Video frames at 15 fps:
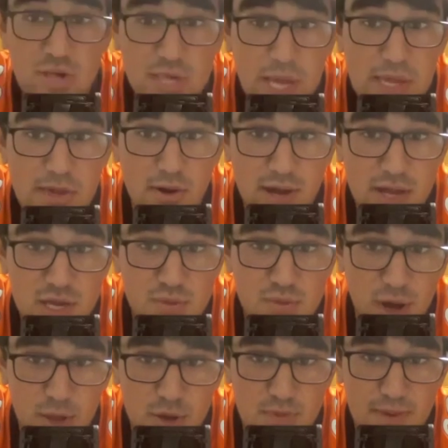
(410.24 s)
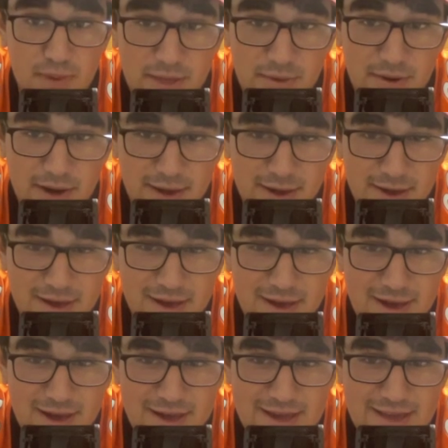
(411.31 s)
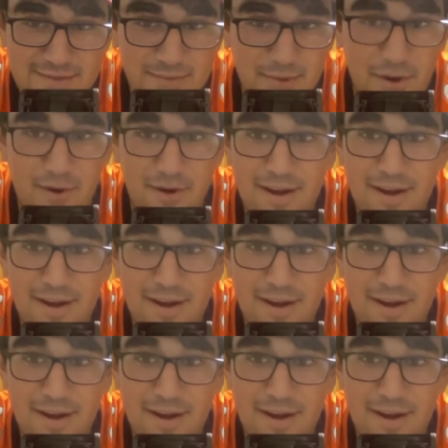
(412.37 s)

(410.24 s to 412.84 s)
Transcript: seen Jokic's brothers, by the way? His, yes, his,